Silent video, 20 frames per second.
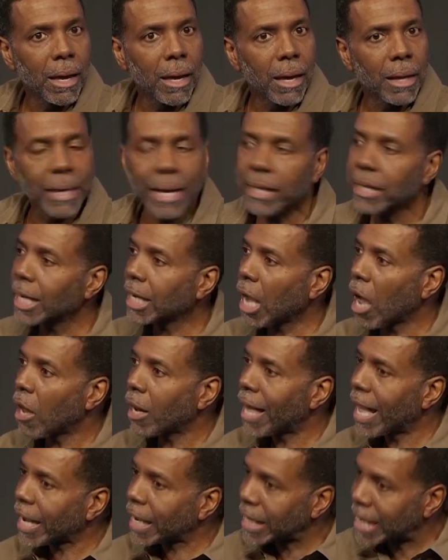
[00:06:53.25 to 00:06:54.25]
Yeah, they call
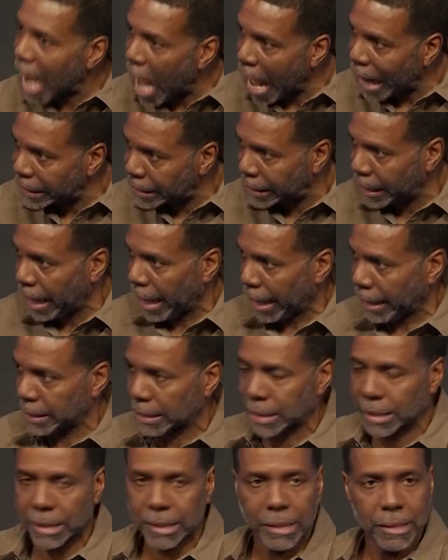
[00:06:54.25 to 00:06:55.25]
that
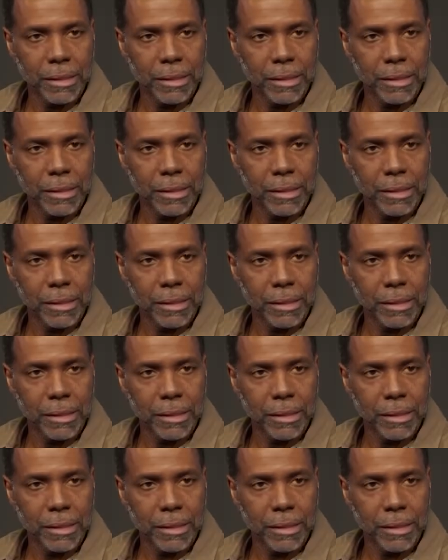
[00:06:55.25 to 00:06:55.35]
context.